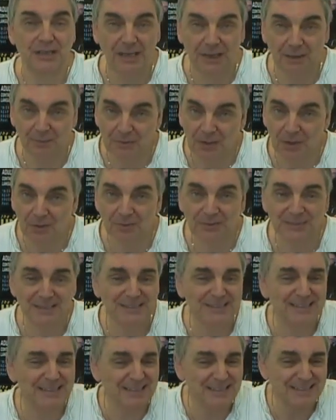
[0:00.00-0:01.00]

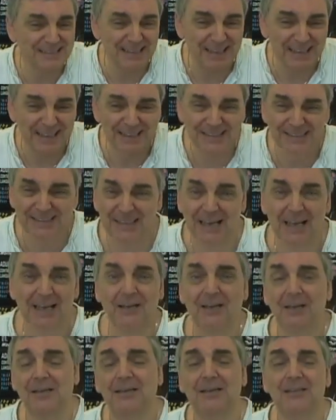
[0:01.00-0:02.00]
Hypnosis is
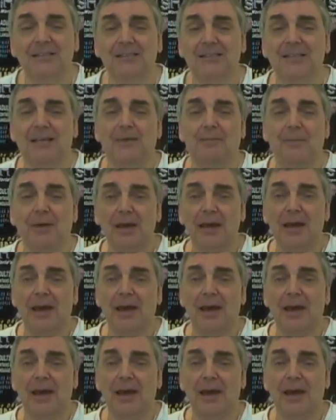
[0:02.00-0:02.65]
exactly the same.